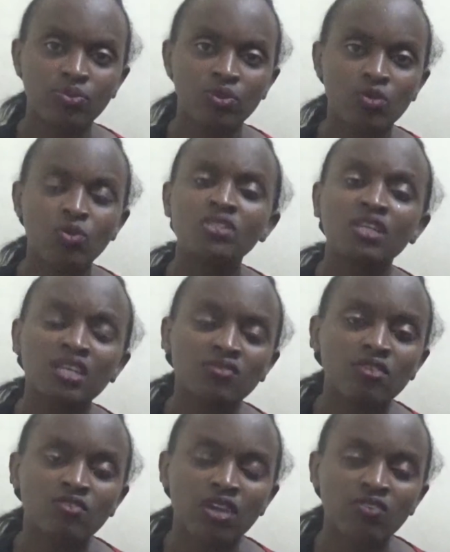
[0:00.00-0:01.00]
what's the
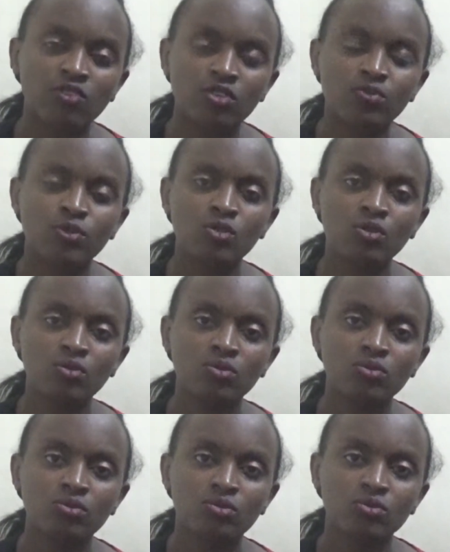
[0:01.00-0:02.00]
level 5 hospital
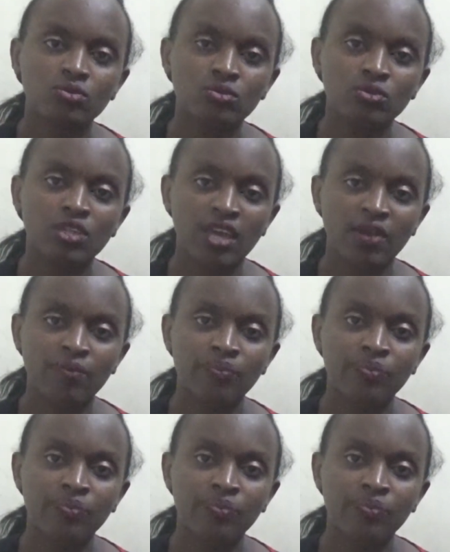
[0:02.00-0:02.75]
there?